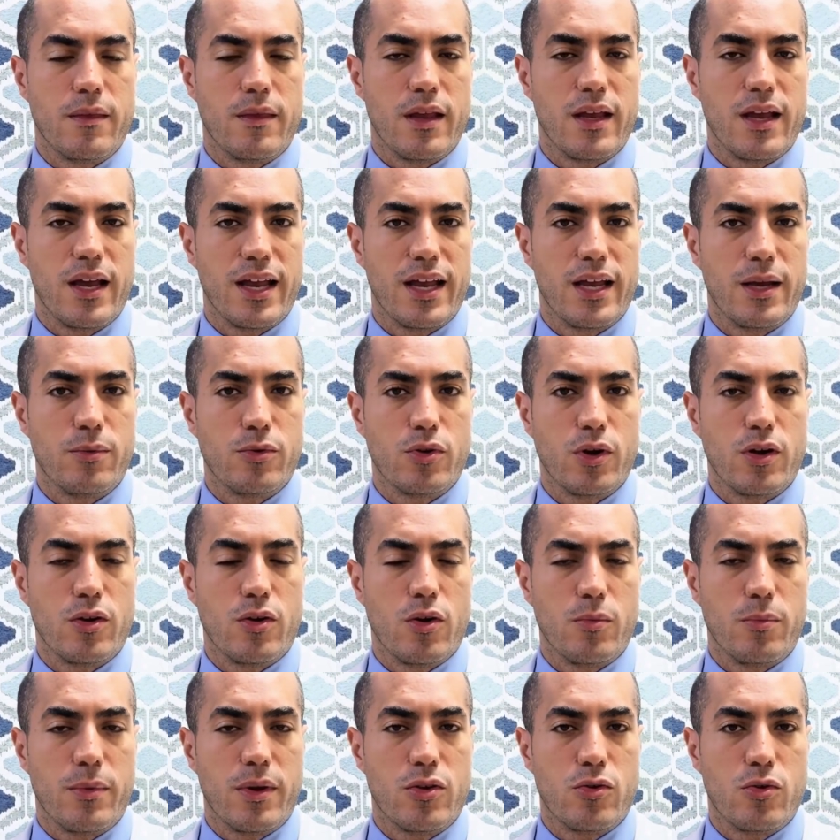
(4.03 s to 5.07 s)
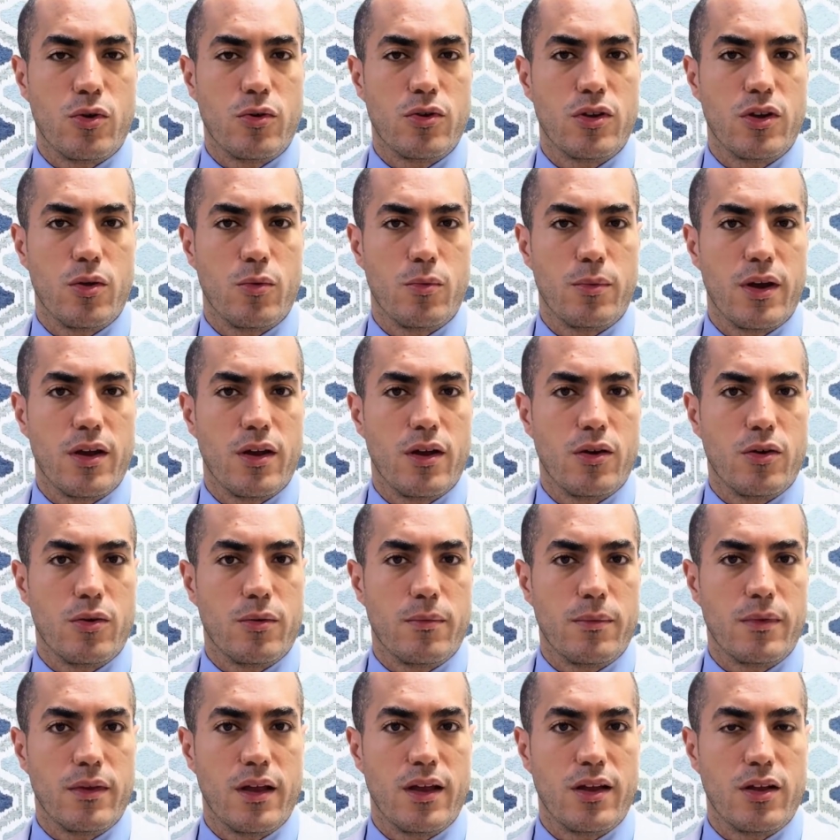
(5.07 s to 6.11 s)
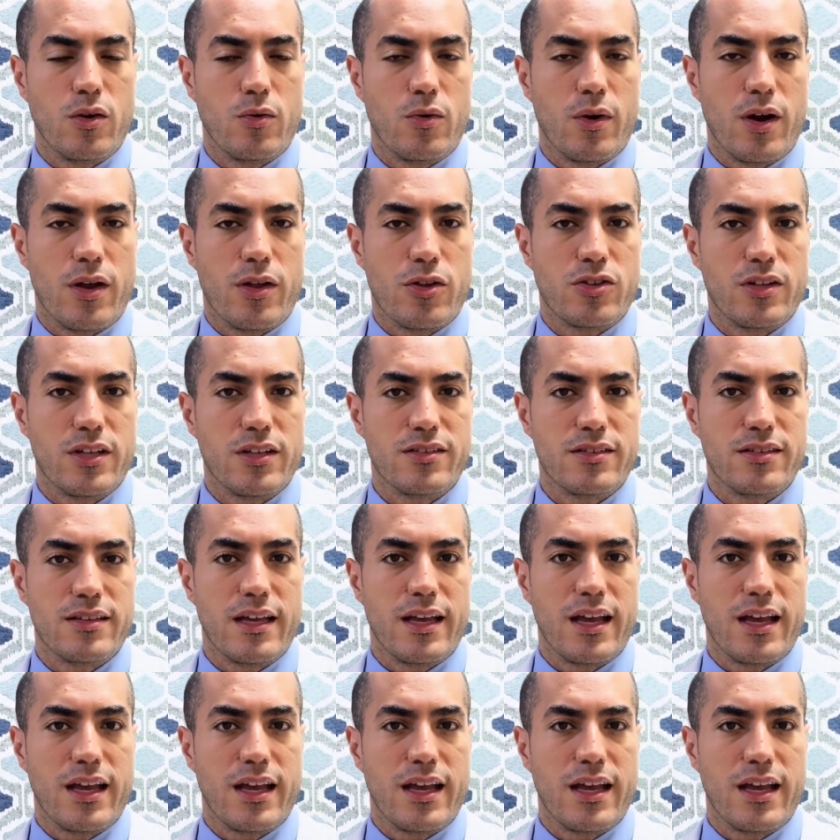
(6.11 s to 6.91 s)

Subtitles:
I am Dr. Petronio Melo, a urologist,